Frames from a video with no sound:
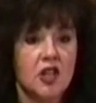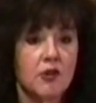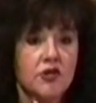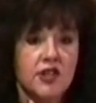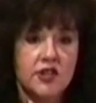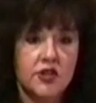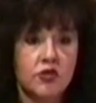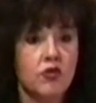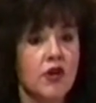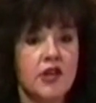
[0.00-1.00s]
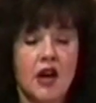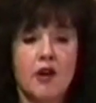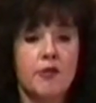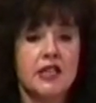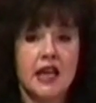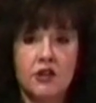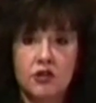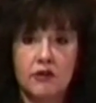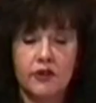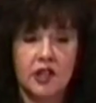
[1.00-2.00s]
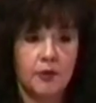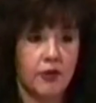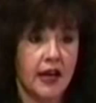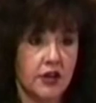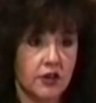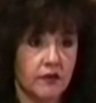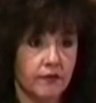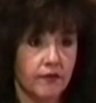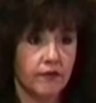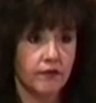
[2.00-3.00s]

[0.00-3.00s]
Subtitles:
the most extraordinary potential for liberation.